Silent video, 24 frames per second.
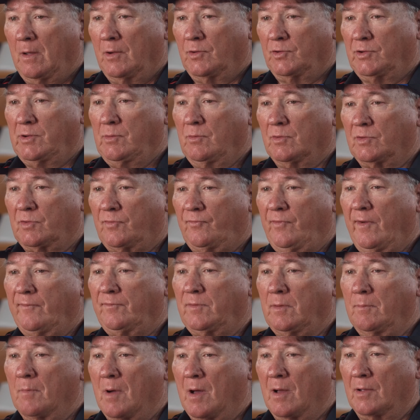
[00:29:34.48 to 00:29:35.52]
She was
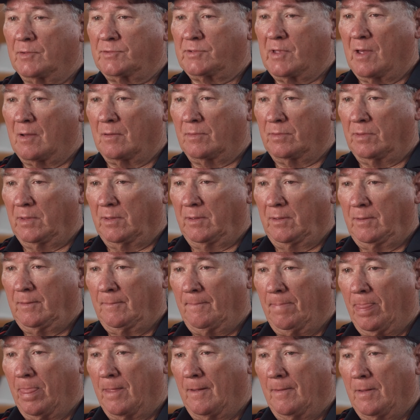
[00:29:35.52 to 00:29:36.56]
50 miles out in the
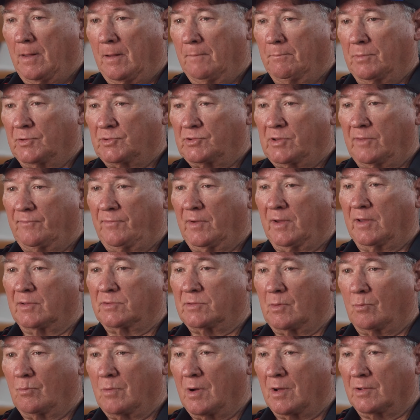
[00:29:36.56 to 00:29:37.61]
Pacific
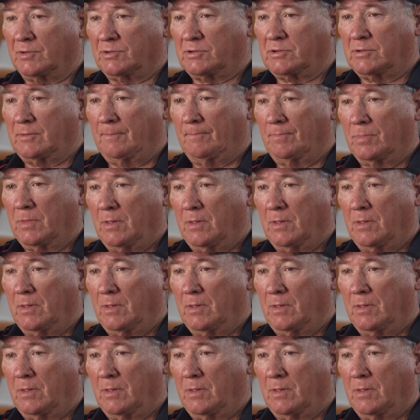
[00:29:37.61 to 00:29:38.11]
as it was.